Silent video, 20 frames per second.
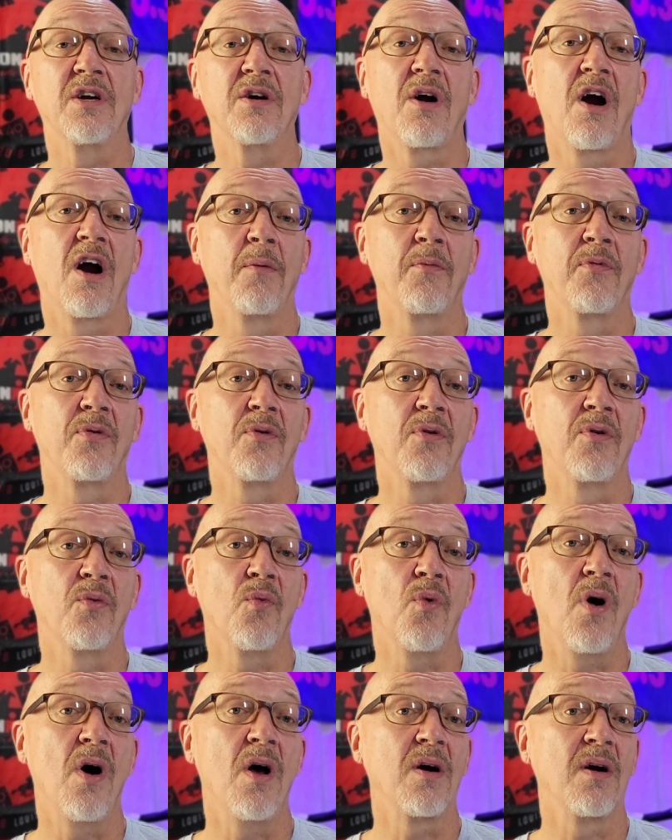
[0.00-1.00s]
your arm through the
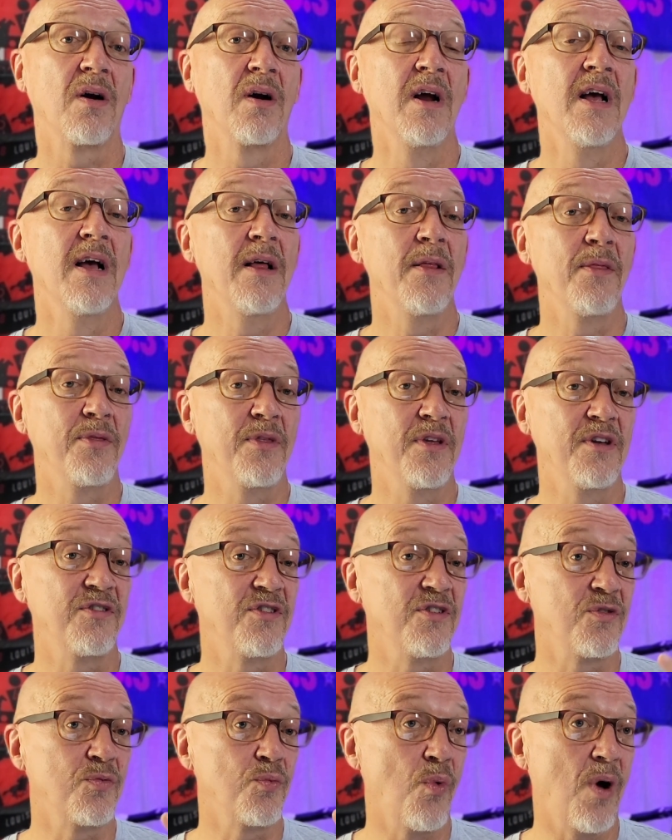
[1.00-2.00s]
water.
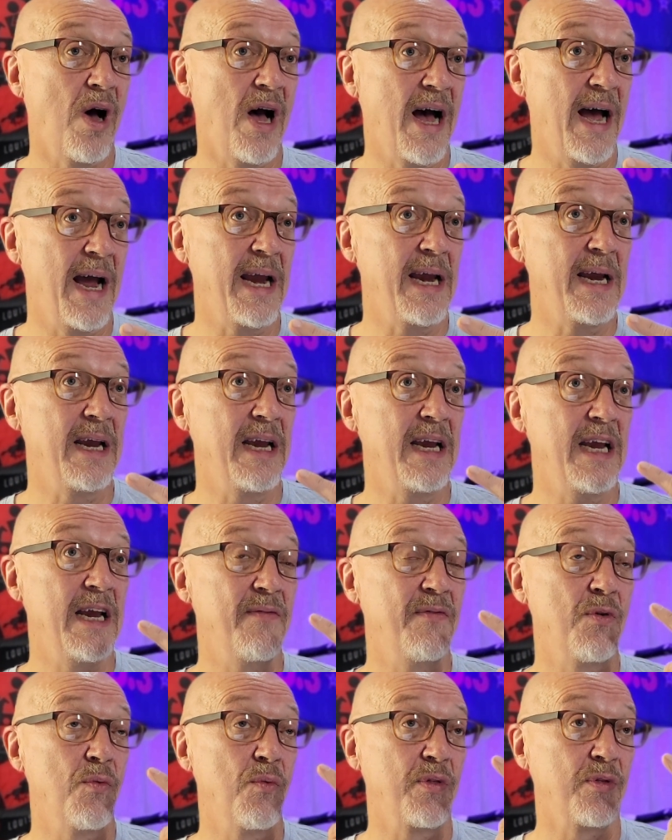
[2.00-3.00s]
This is why,
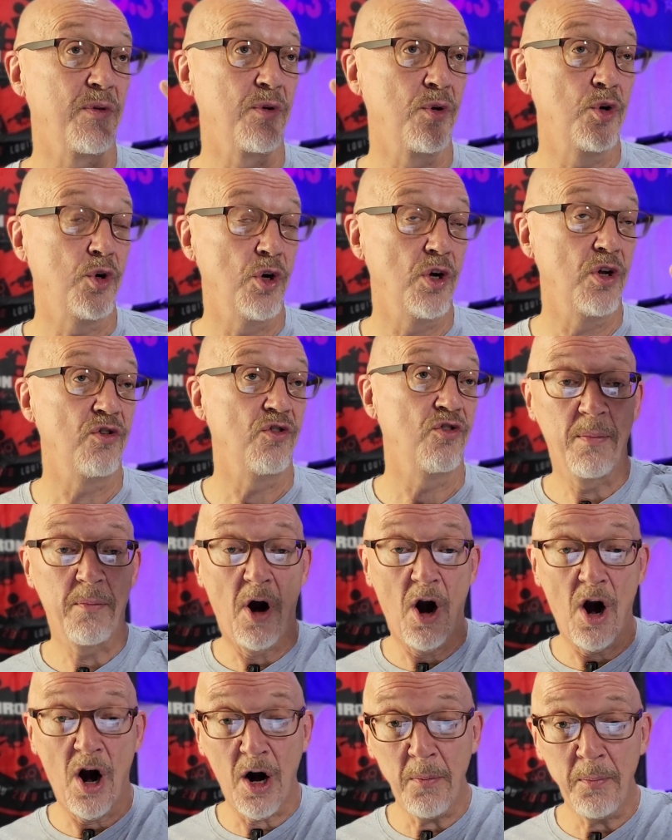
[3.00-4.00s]
even with good swim
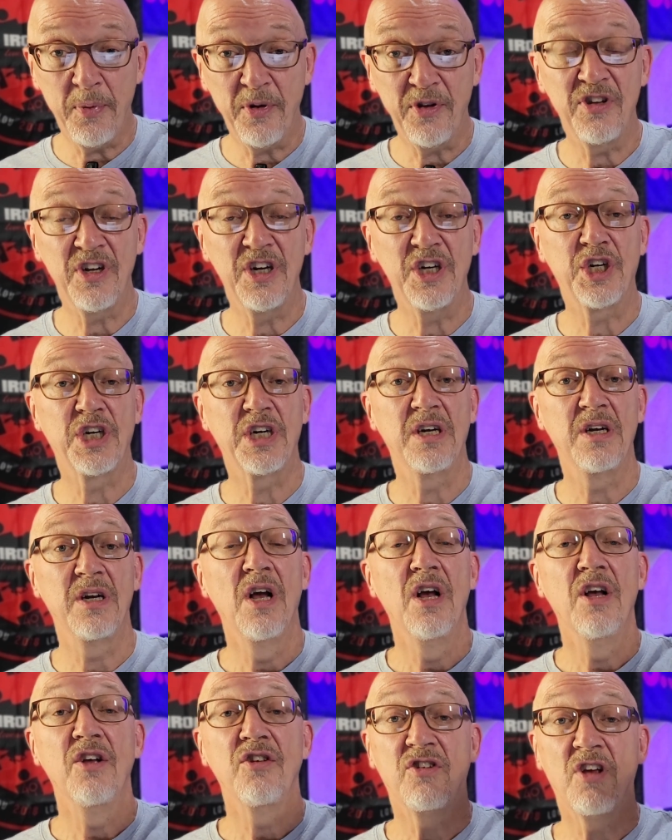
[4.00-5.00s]
arm position,
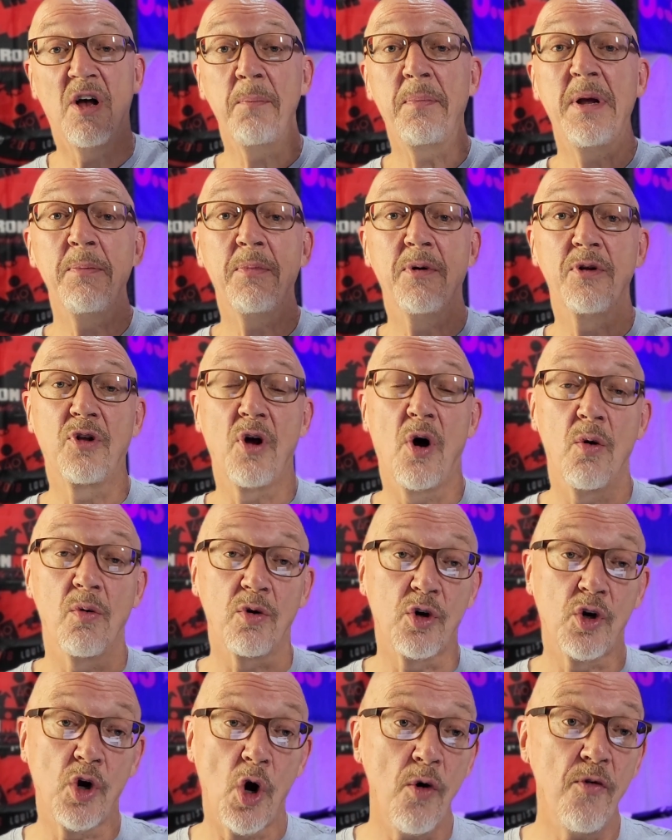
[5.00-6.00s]
some people
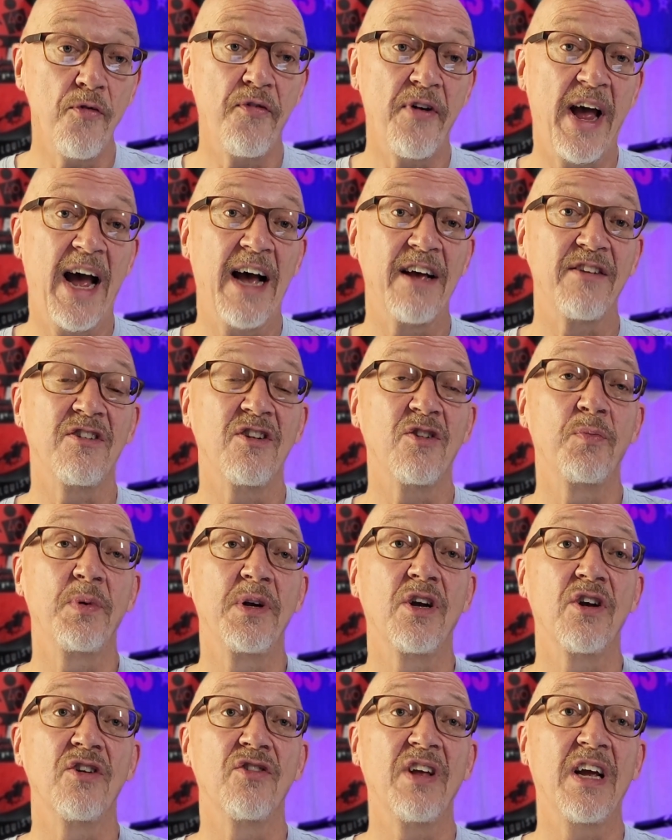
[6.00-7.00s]
don't go fast, is
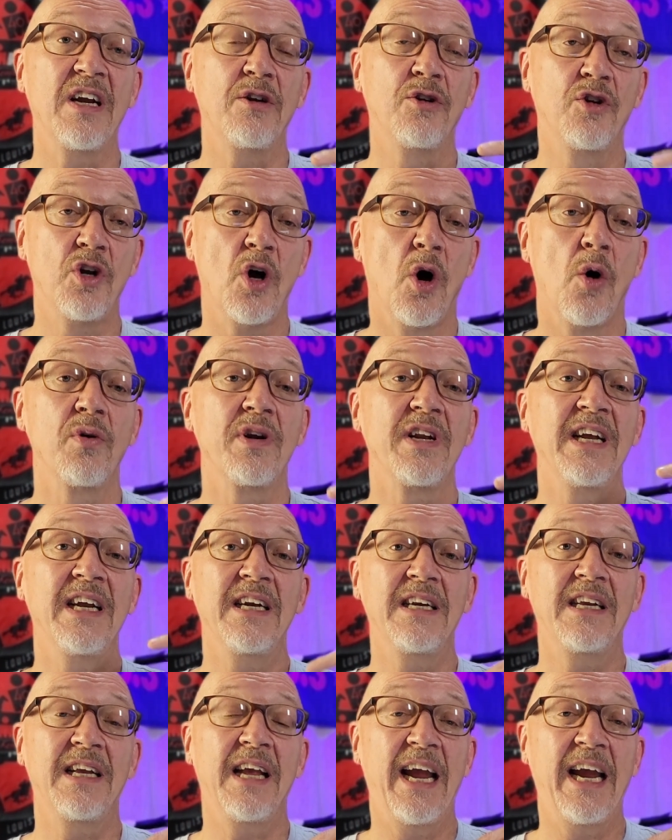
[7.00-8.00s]
because they don't
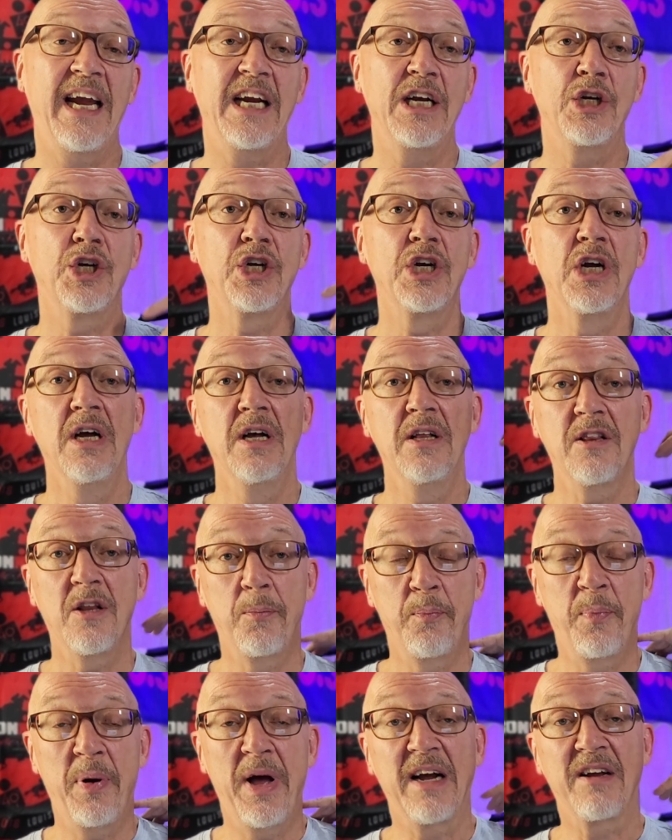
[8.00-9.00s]
engage
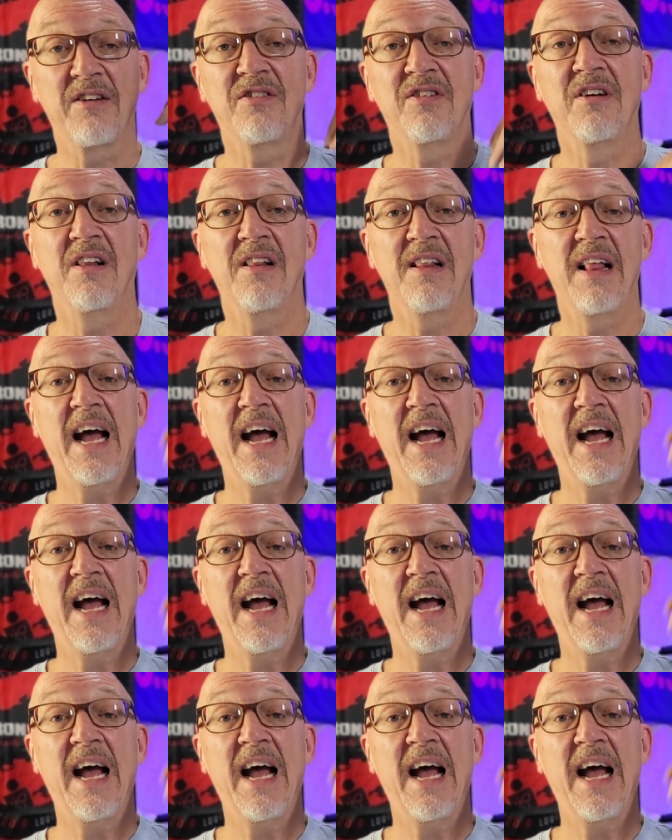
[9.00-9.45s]
the pecs and the